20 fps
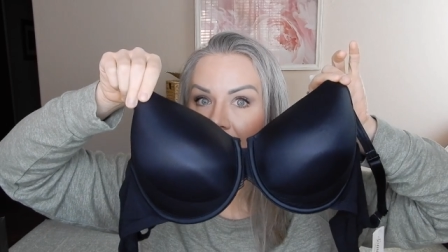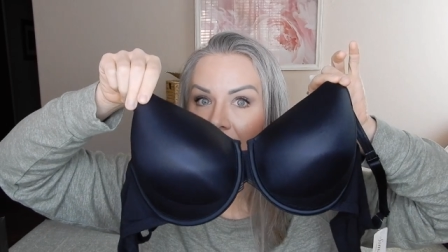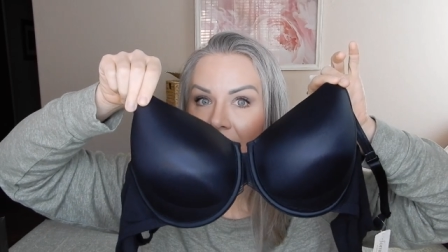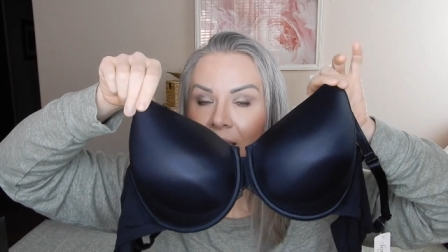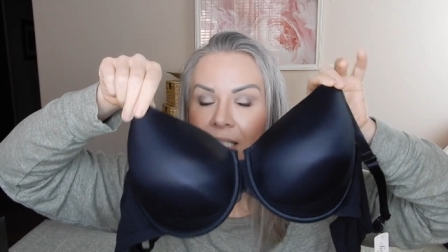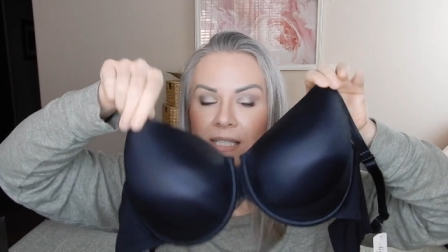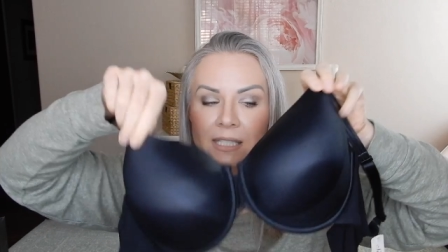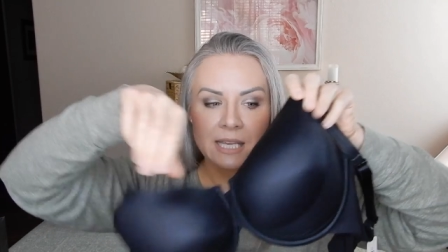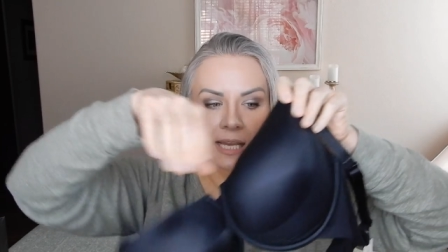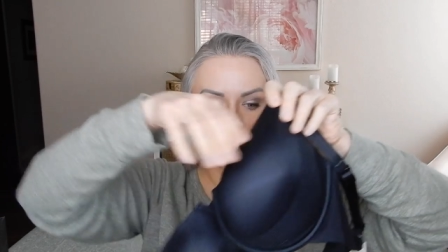
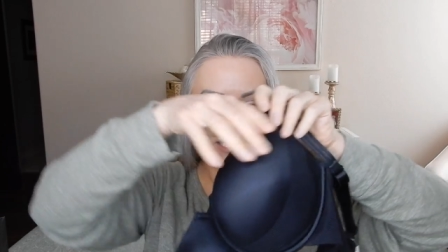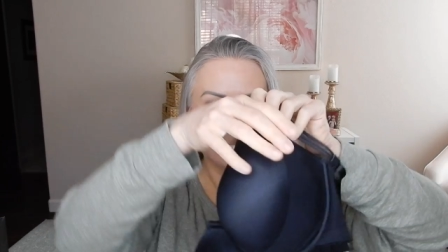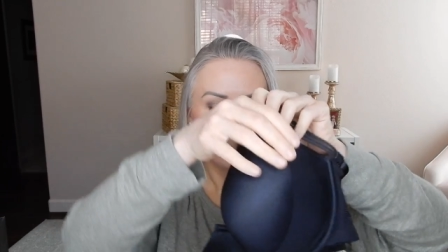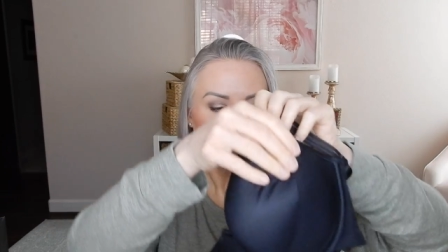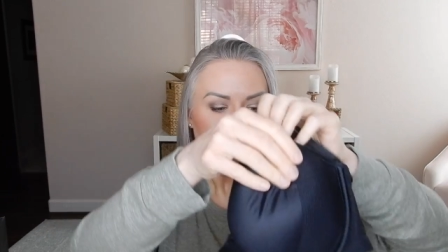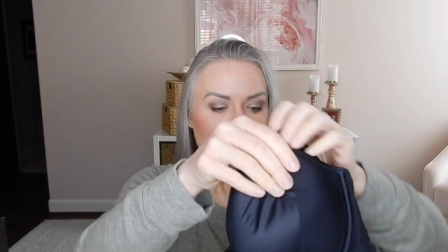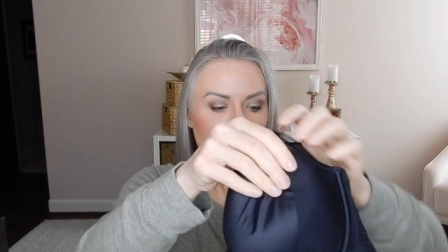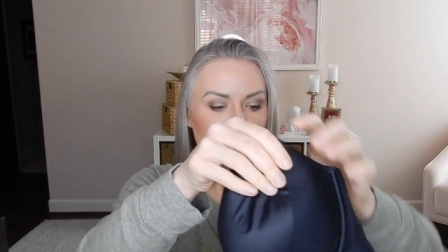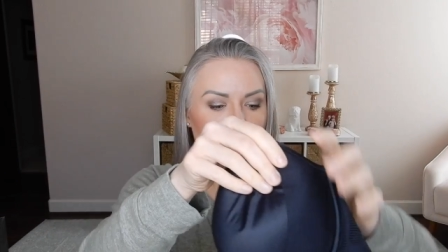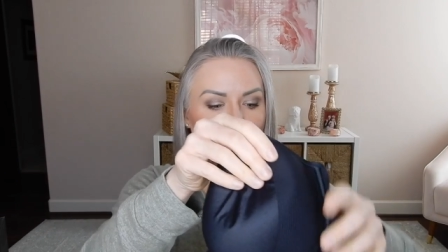this is it.
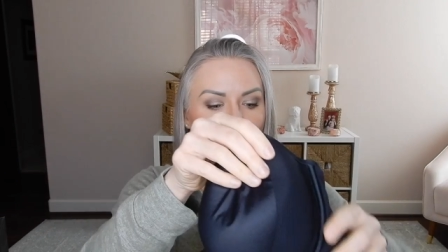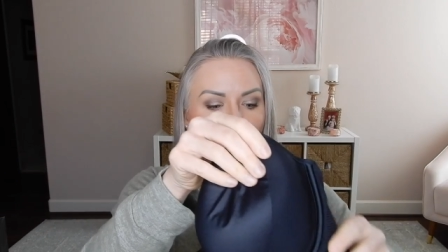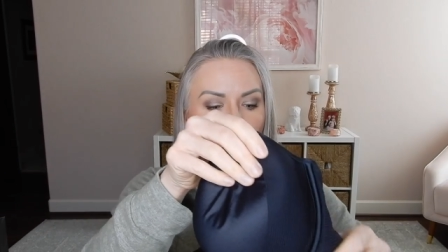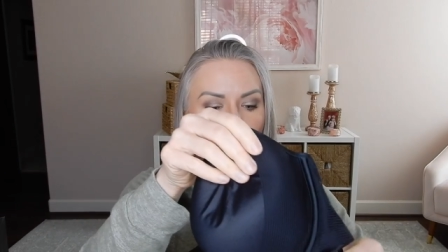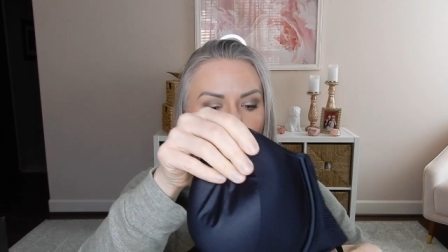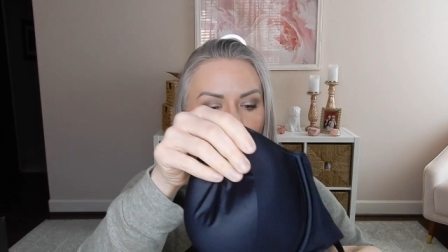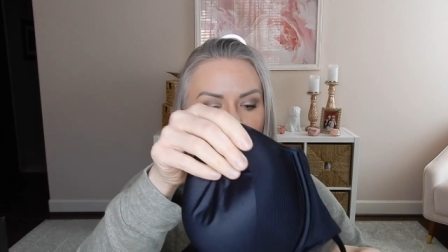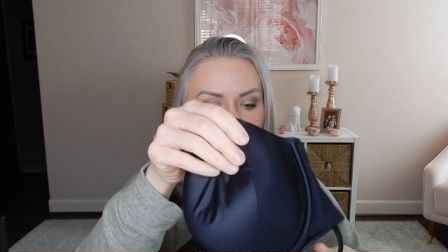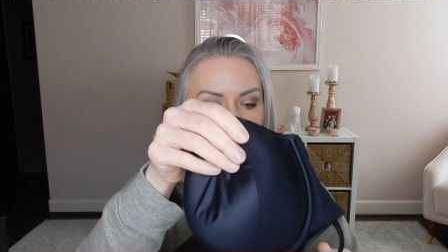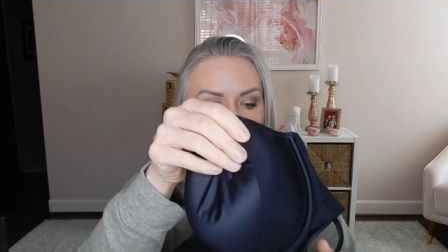
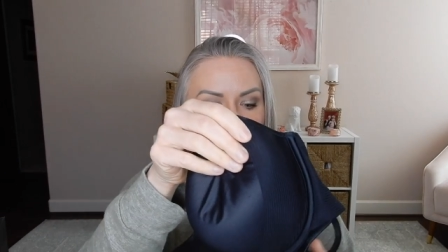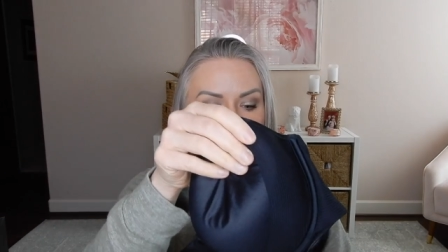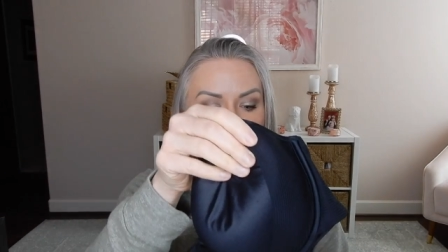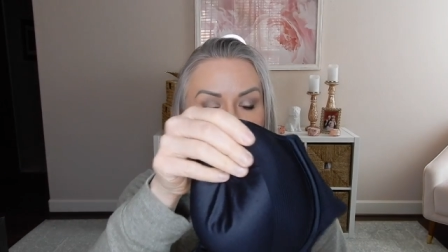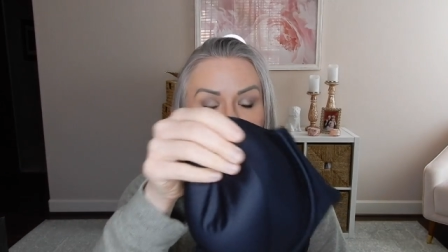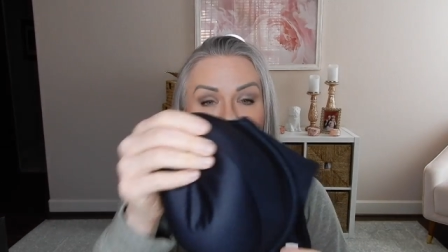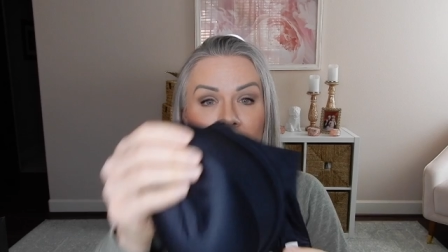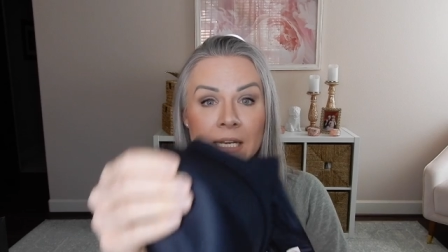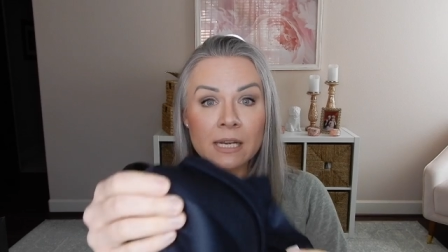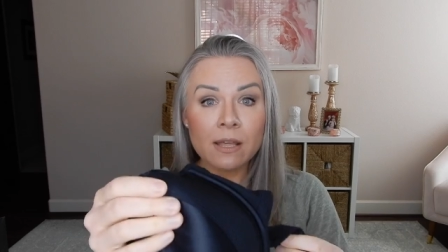So
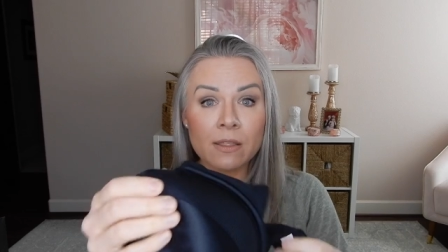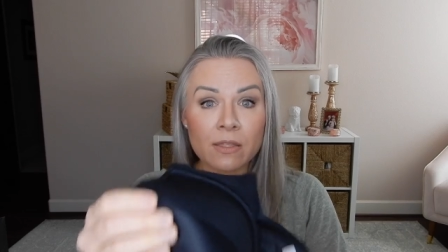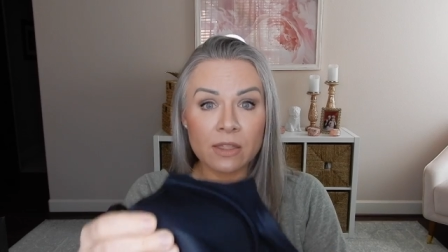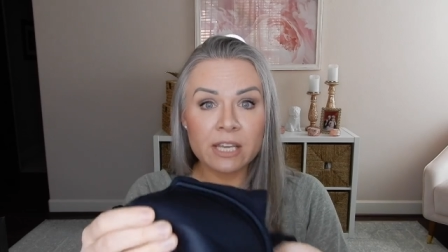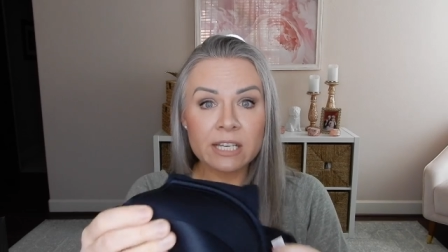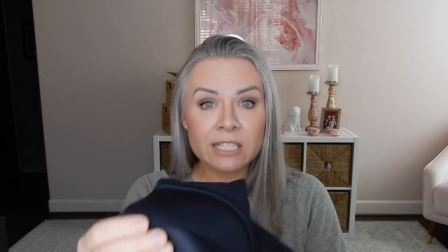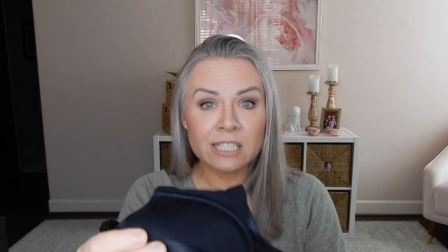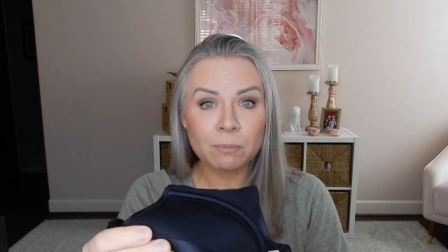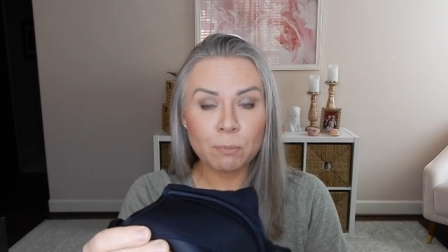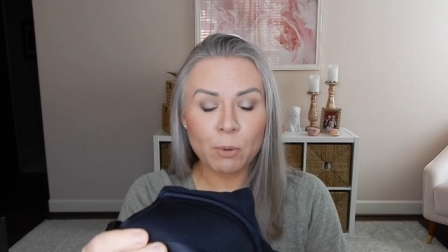in
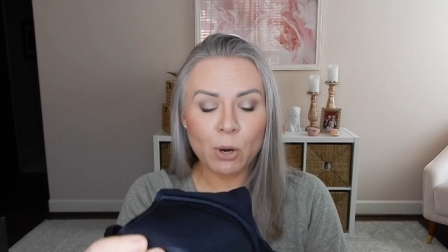this